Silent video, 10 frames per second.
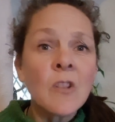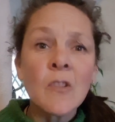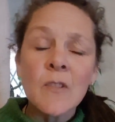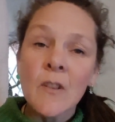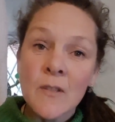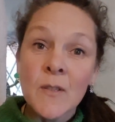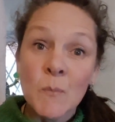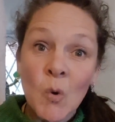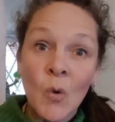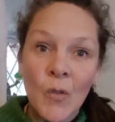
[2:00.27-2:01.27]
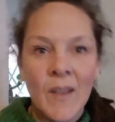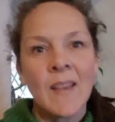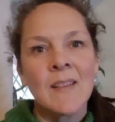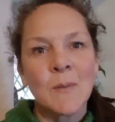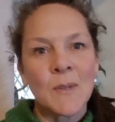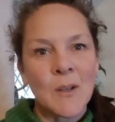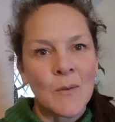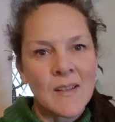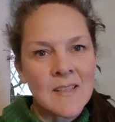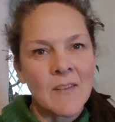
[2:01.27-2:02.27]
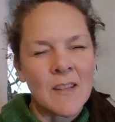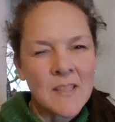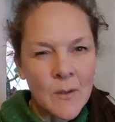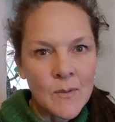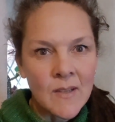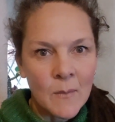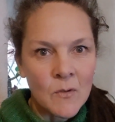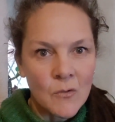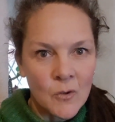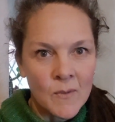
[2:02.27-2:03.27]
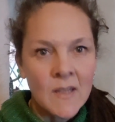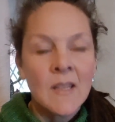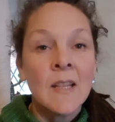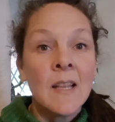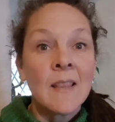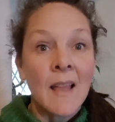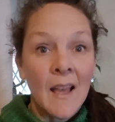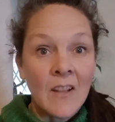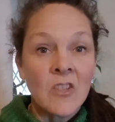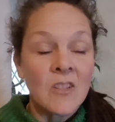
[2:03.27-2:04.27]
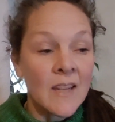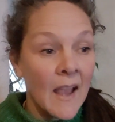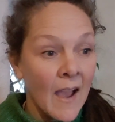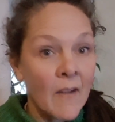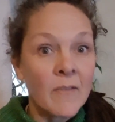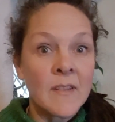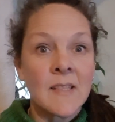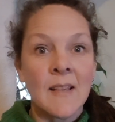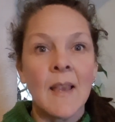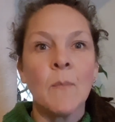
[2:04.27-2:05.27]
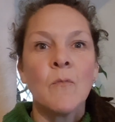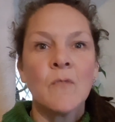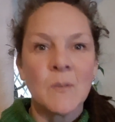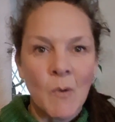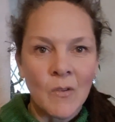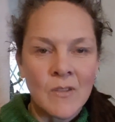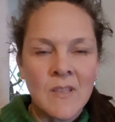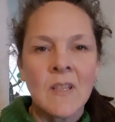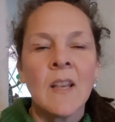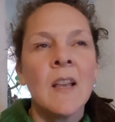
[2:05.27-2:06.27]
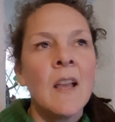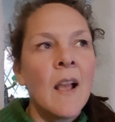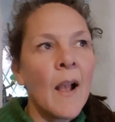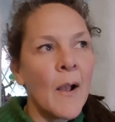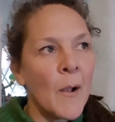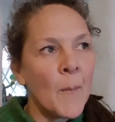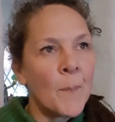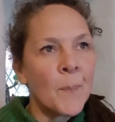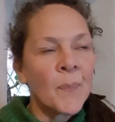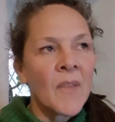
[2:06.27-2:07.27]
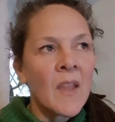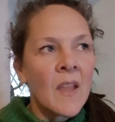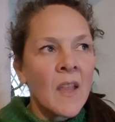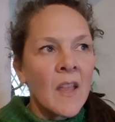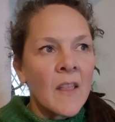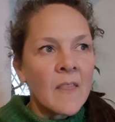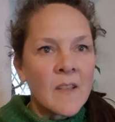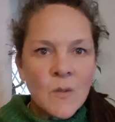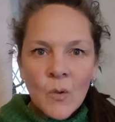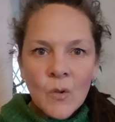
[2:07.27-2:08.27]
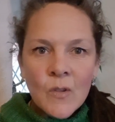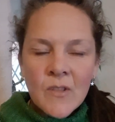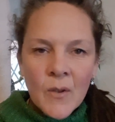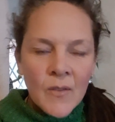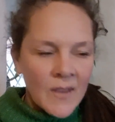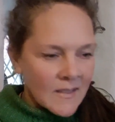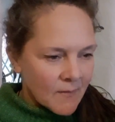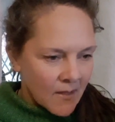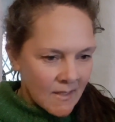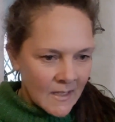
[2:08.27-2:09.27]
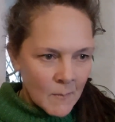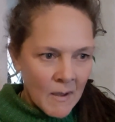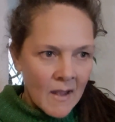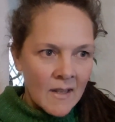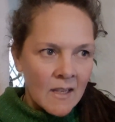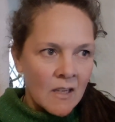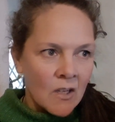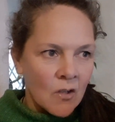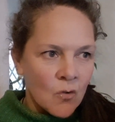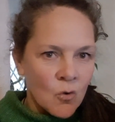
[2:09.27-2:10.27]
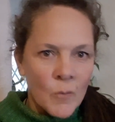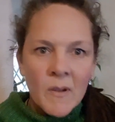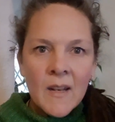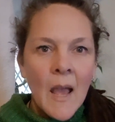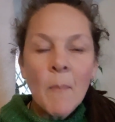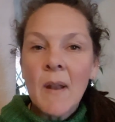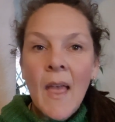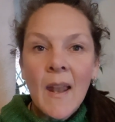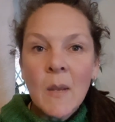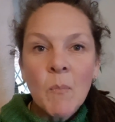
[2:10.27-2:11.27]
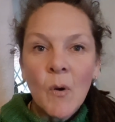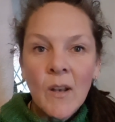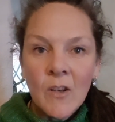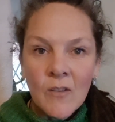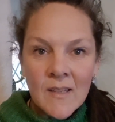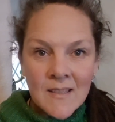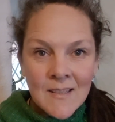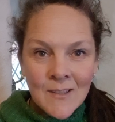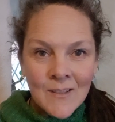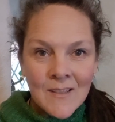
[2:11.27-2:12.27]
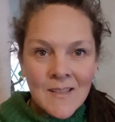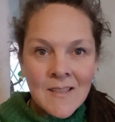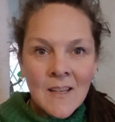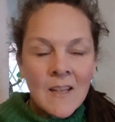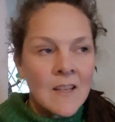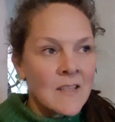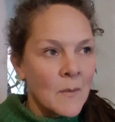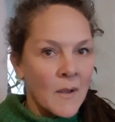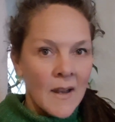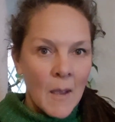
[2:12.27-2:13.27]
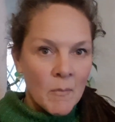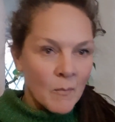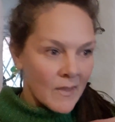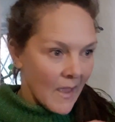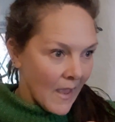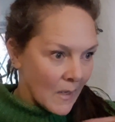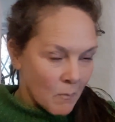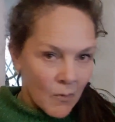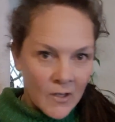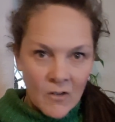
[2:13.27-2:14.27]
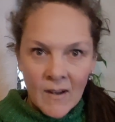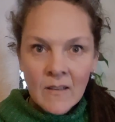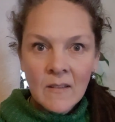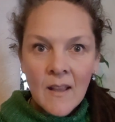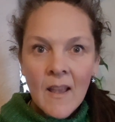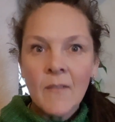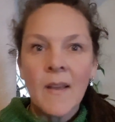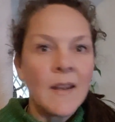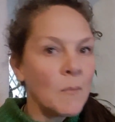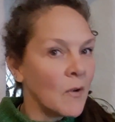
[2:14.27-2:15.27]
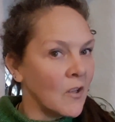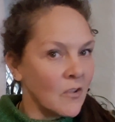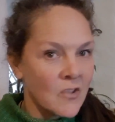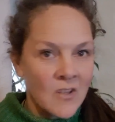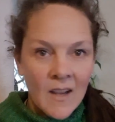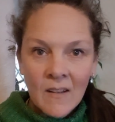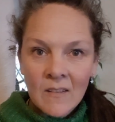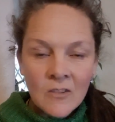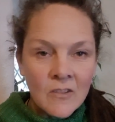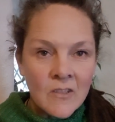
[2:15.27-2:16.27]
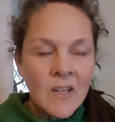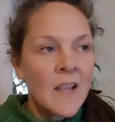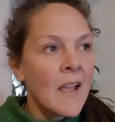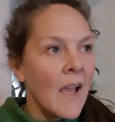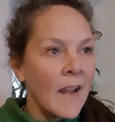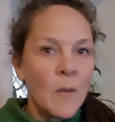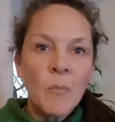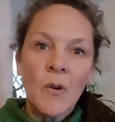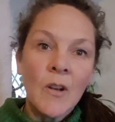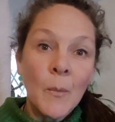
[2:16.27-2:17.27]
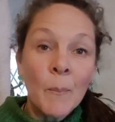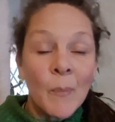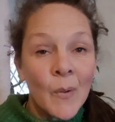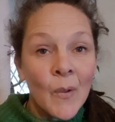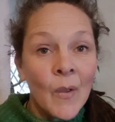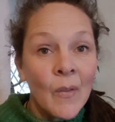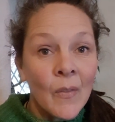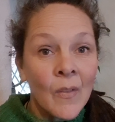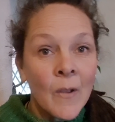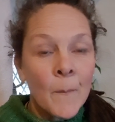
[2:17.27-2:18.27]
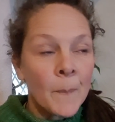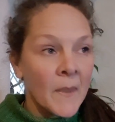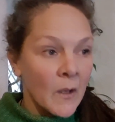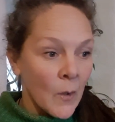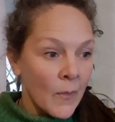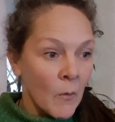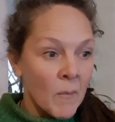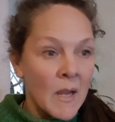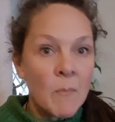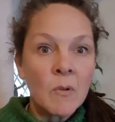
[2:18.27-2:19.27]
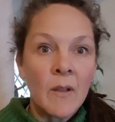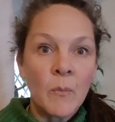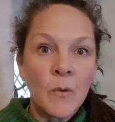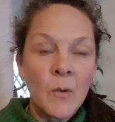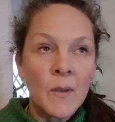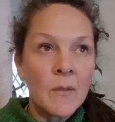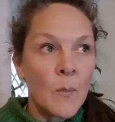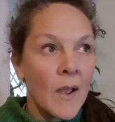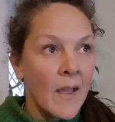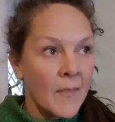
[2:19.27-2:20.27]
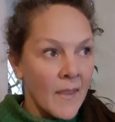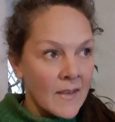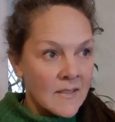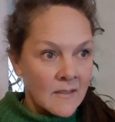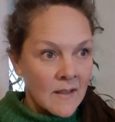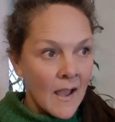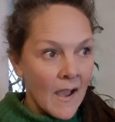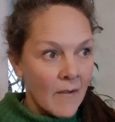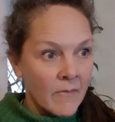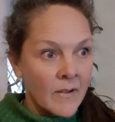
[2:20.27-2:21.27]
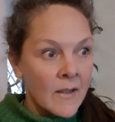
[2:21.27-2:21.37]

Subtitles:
lots of small things that we don't necessarily associate with trauma that actually have the same response. There's also things, if you think about it, trauma can happen at any point in your existence. So it can happen with any point in your adult life, any point in your childhood, any point at birth. You know, there are people I've worked with where they still have